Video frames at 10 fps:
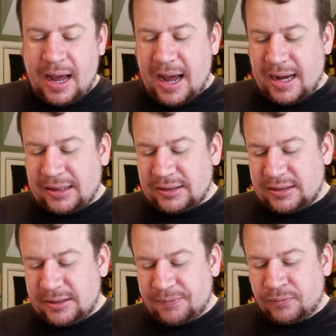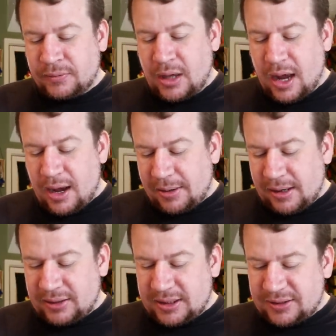and I
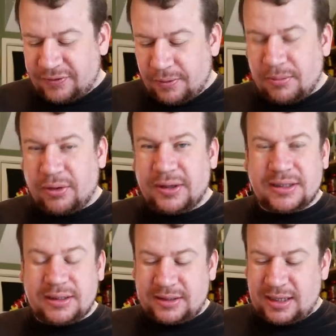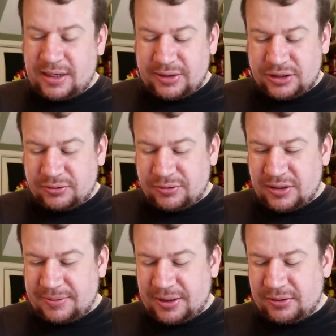buy this from Morrison's I know I should
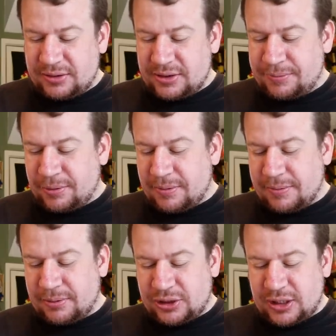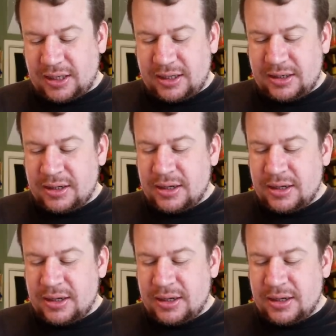really be using a proper butcher